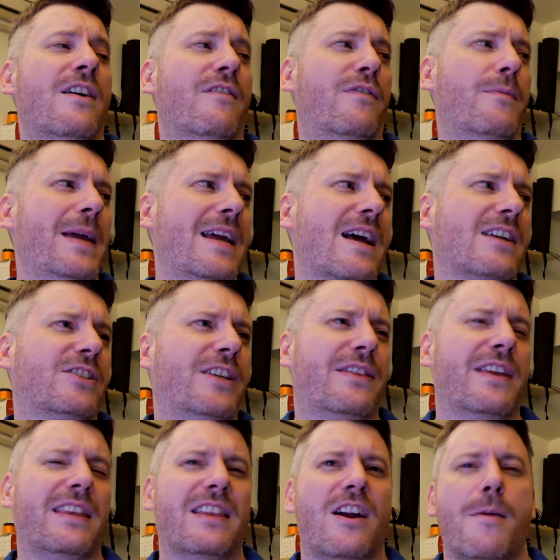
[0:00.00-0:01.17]
For me, I actually
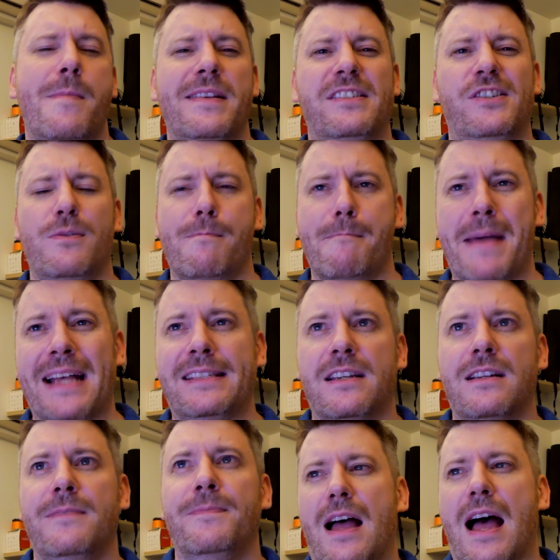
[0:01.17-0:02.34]
think they're a bit too
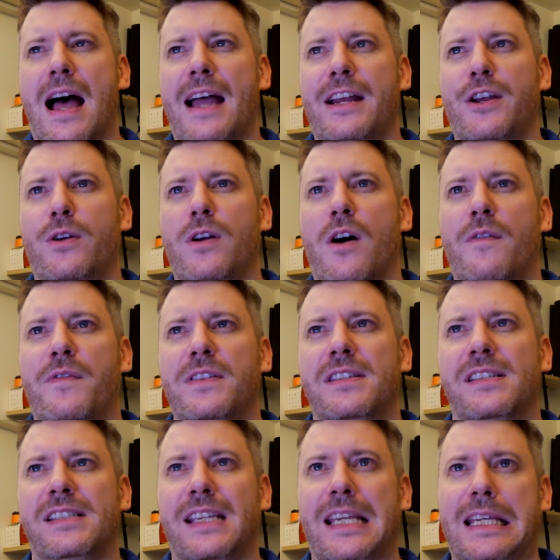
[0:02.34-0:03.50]
meta. I don't often
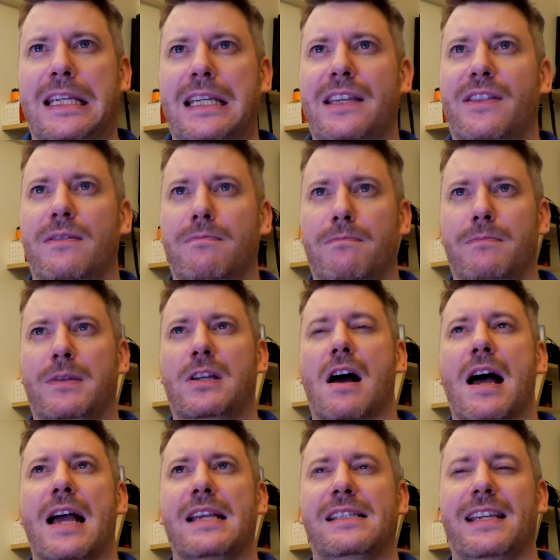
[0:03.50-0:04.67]
see
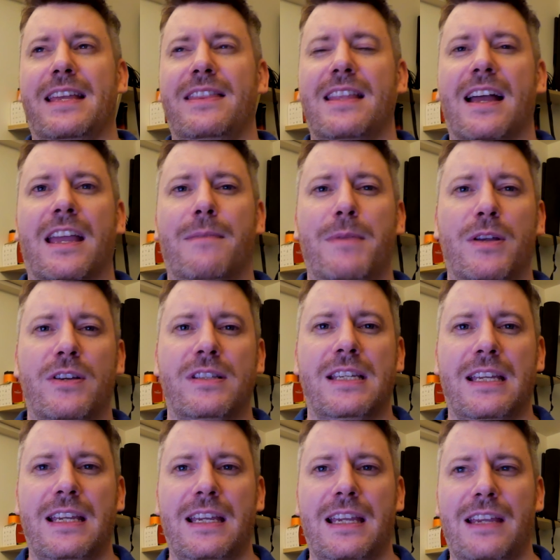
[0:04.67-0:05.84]
guys in that
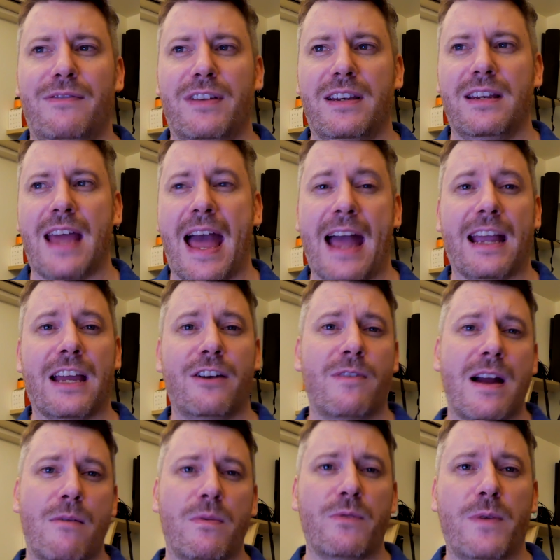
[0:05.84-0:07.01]
community even hanging
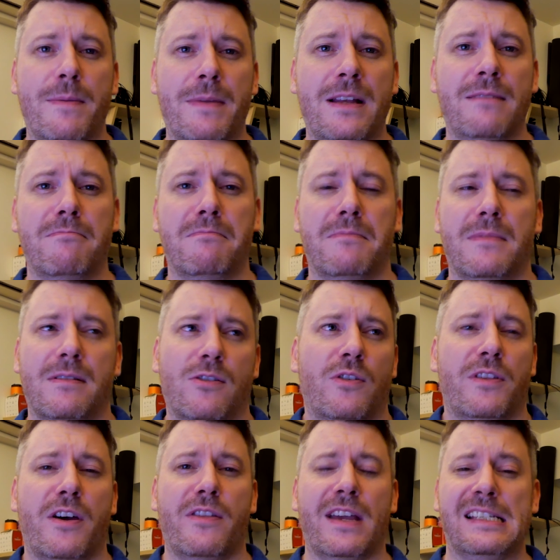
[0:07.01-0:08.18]
around with women,
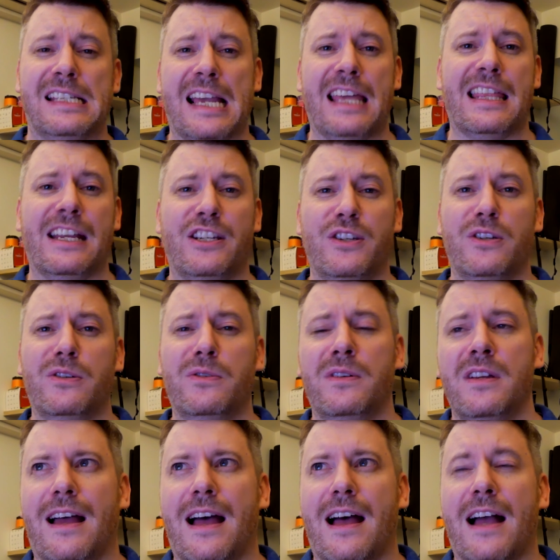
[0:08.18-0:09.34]
although they say they do.
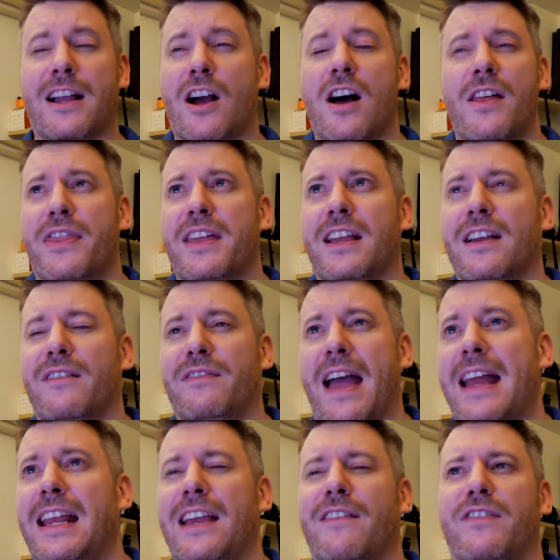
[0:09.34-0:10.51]
I can't think of
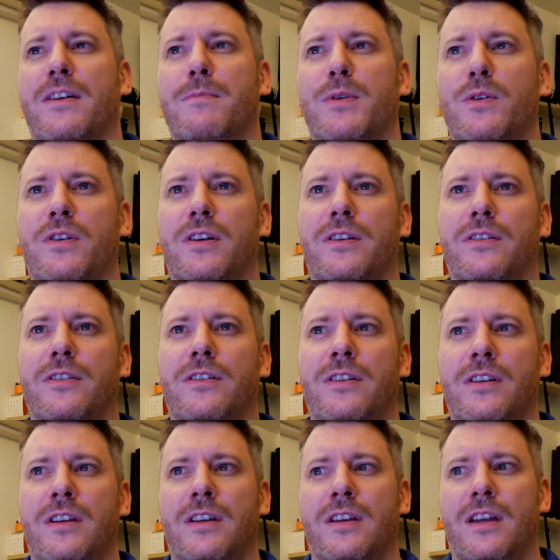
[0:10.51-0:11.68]
any of them who can,
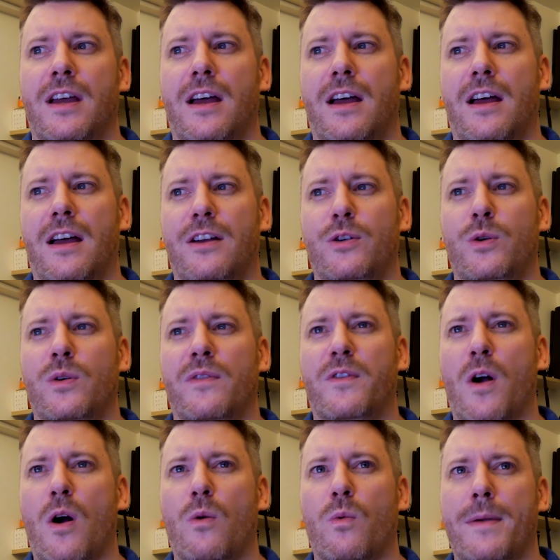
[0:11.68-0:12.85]
uh, who have
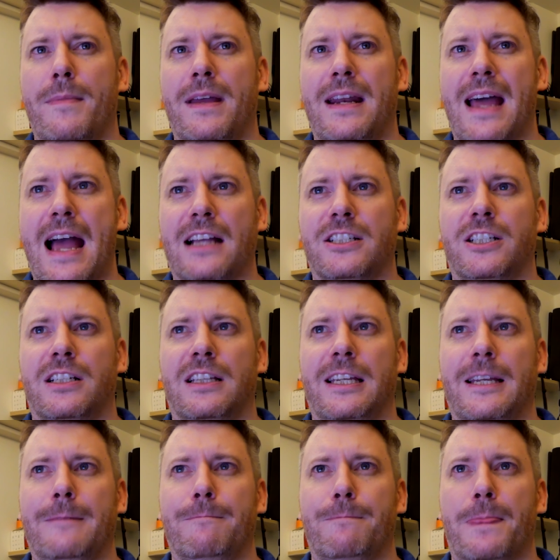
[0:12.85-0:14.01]
got women
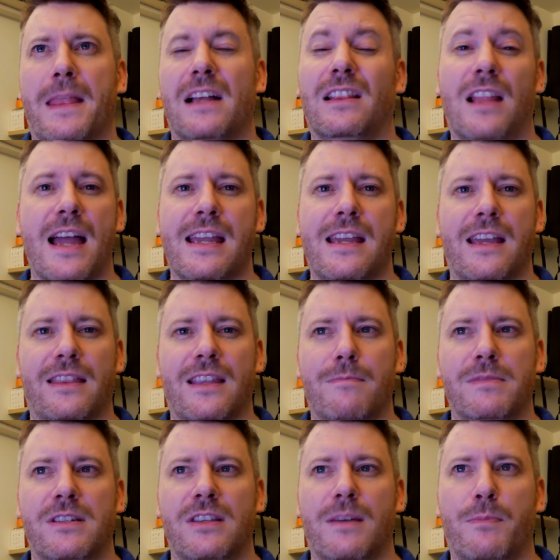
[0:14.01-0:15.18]
actually liking
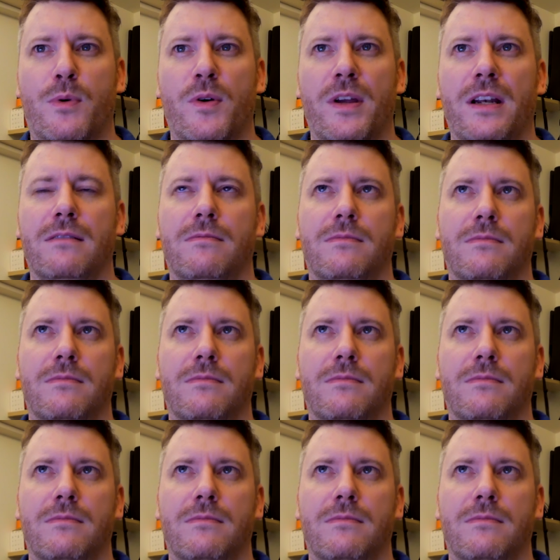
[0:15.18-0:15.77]
them to the point